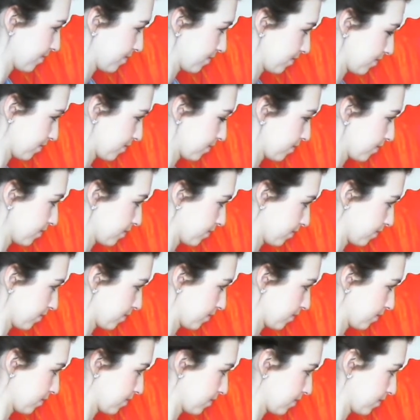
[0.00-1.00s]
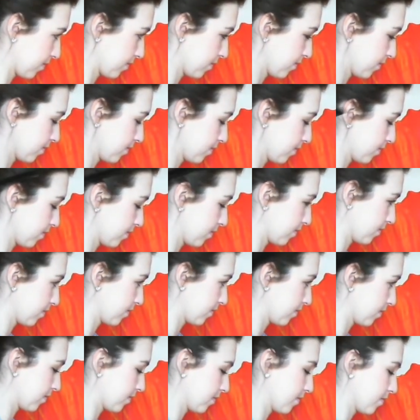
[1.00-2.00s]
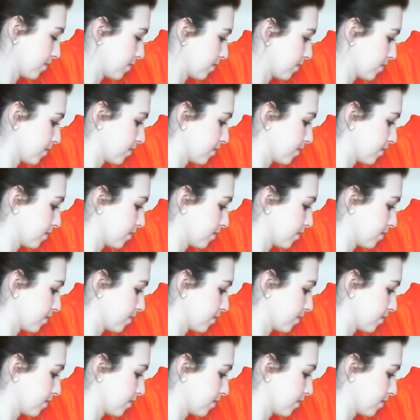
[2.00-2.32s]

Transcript: No one is speaking in this clip.